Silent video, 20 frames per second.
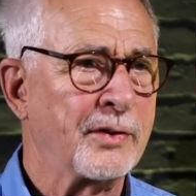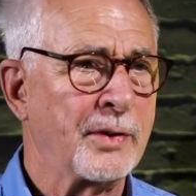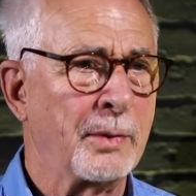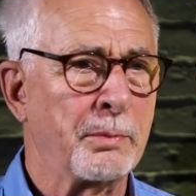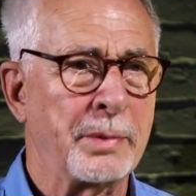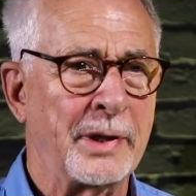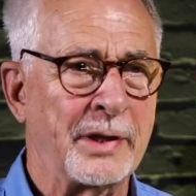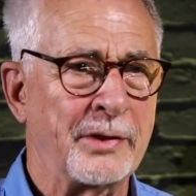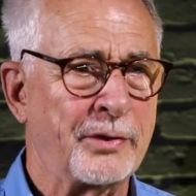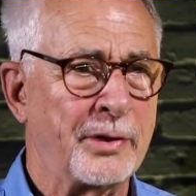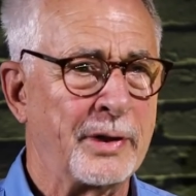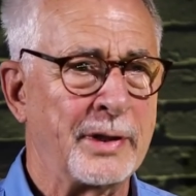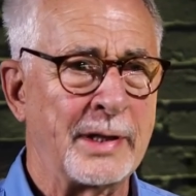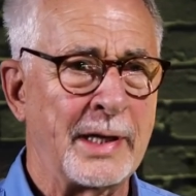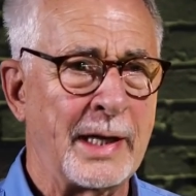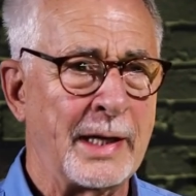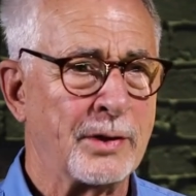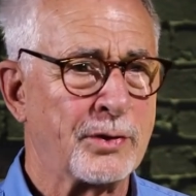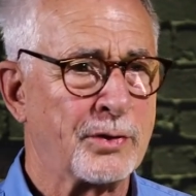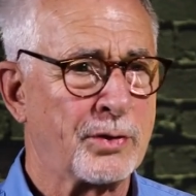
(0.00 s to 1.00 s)
someplace in
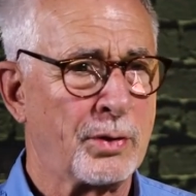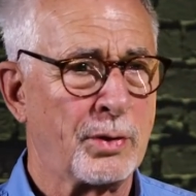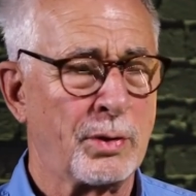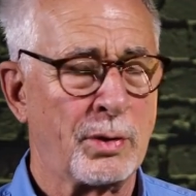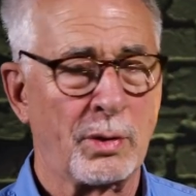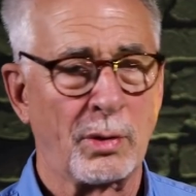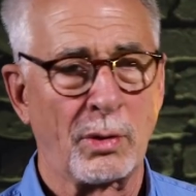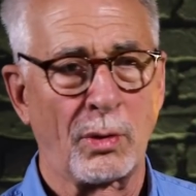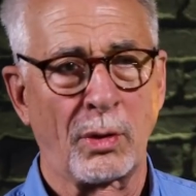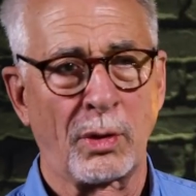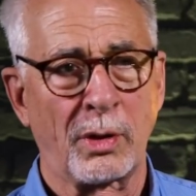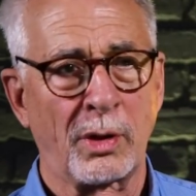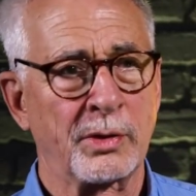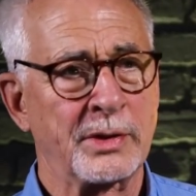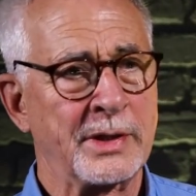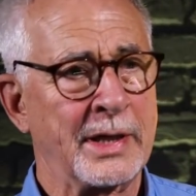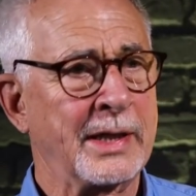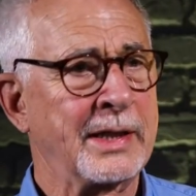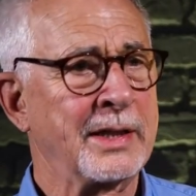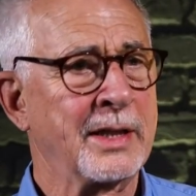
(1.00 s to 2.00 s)
nature or
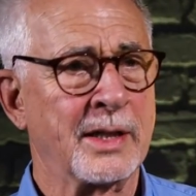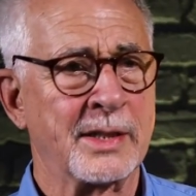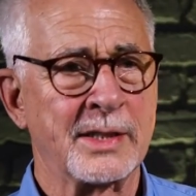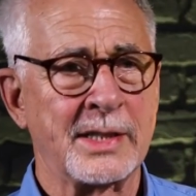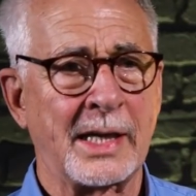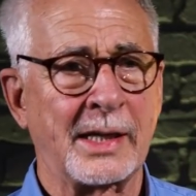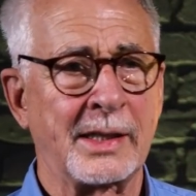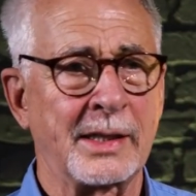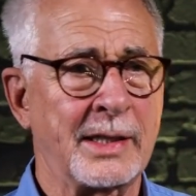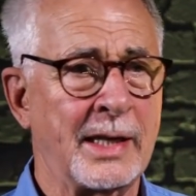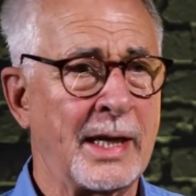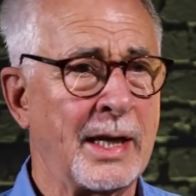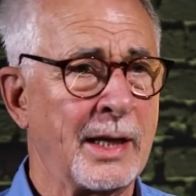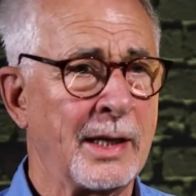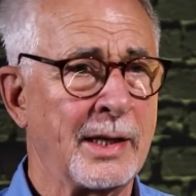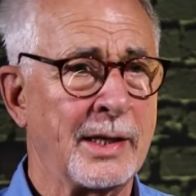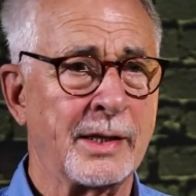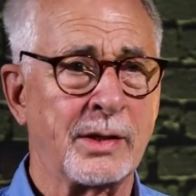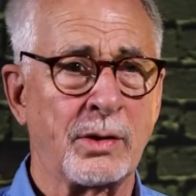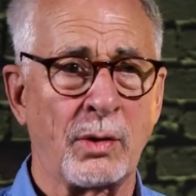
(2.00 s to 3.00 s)
taking a
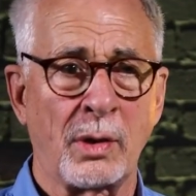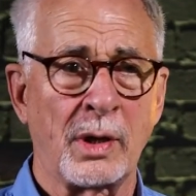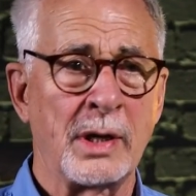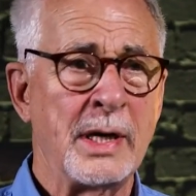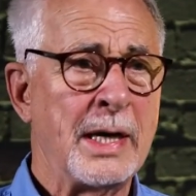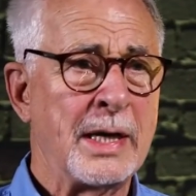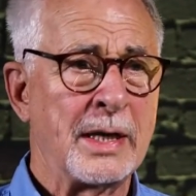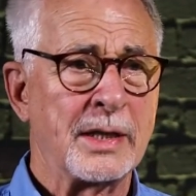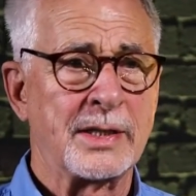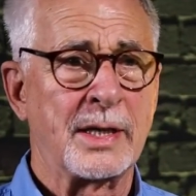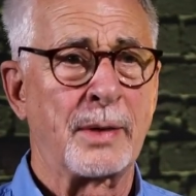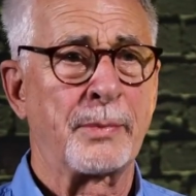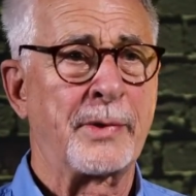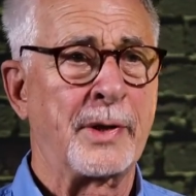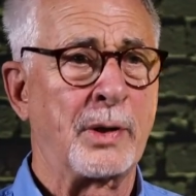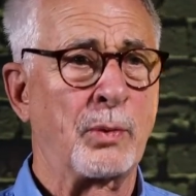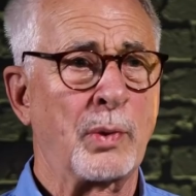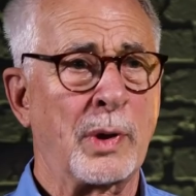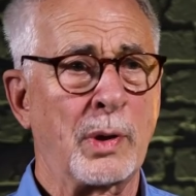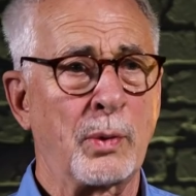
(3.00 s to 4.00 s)
psychedelic or
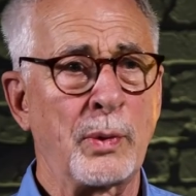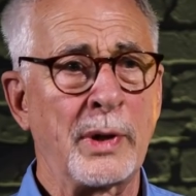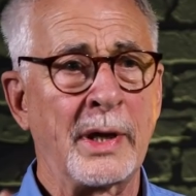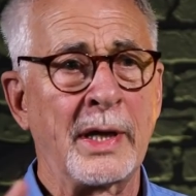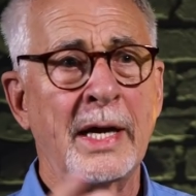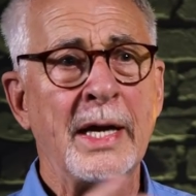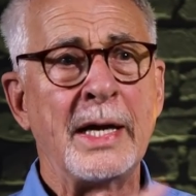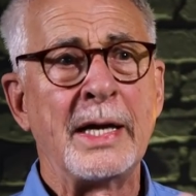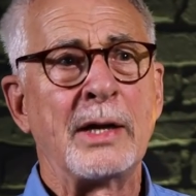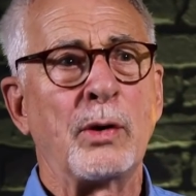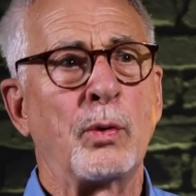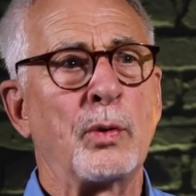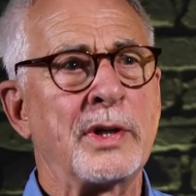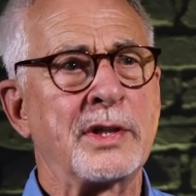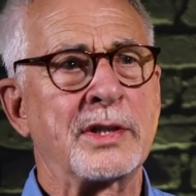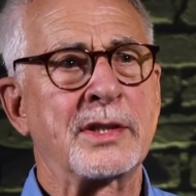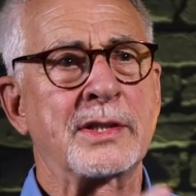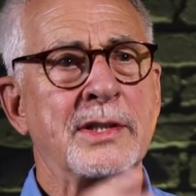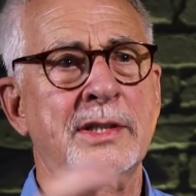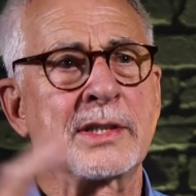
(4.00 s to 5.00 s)
something where we we
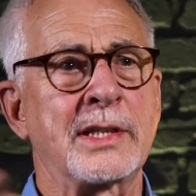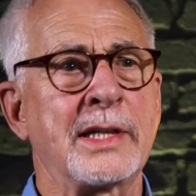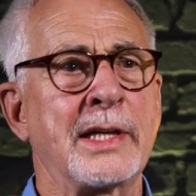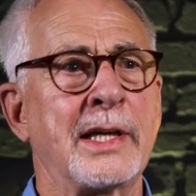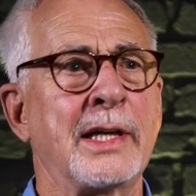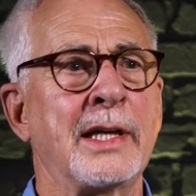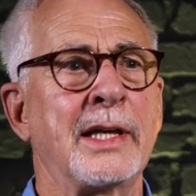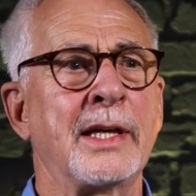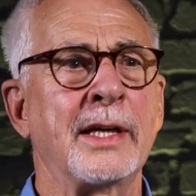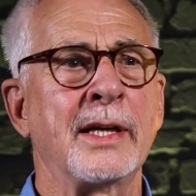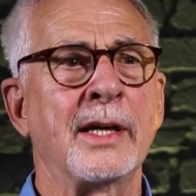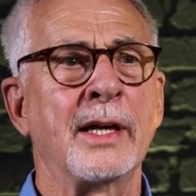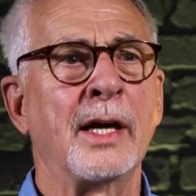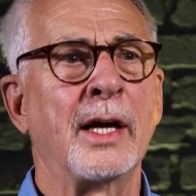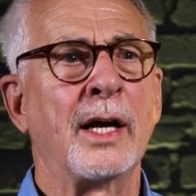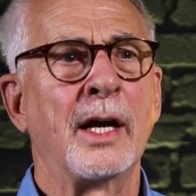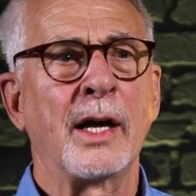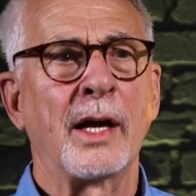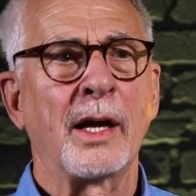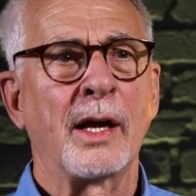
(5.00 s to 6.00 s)
see
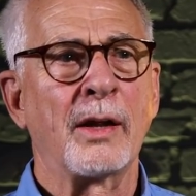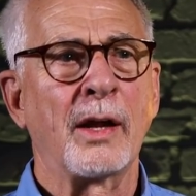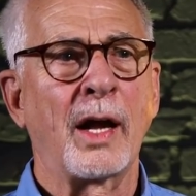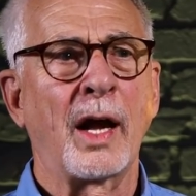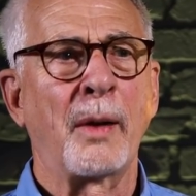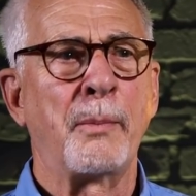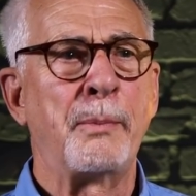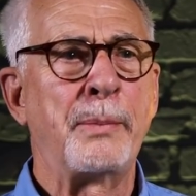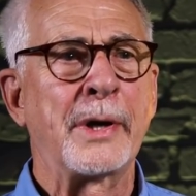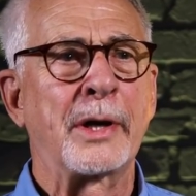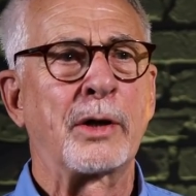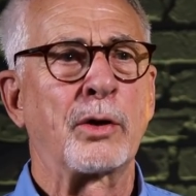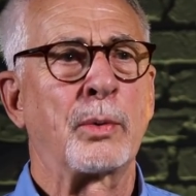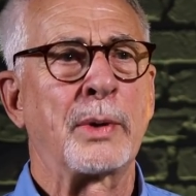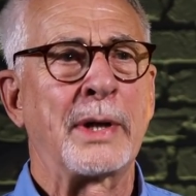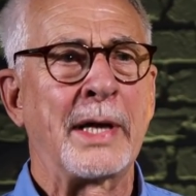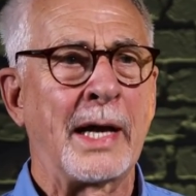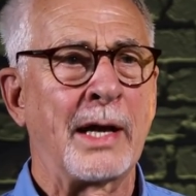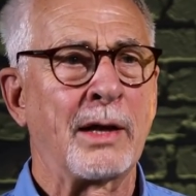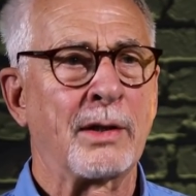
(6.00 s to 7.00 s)
a bigger
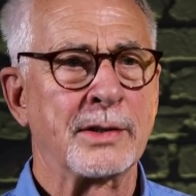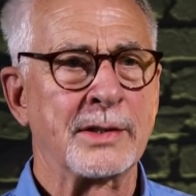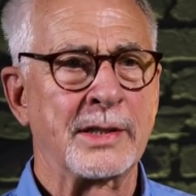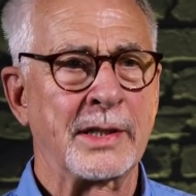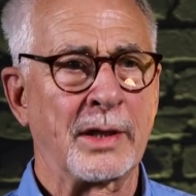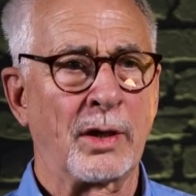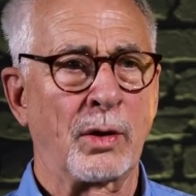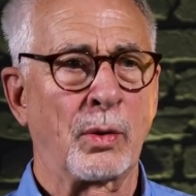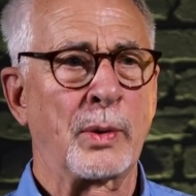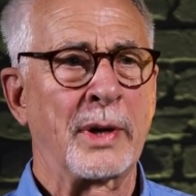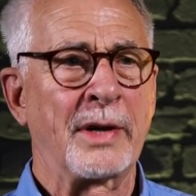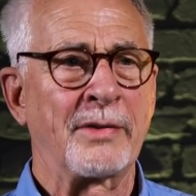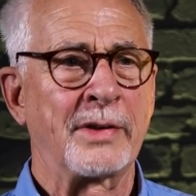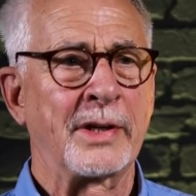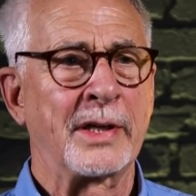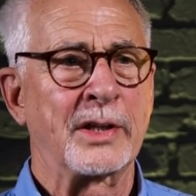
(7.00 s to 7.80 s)
reality or we have an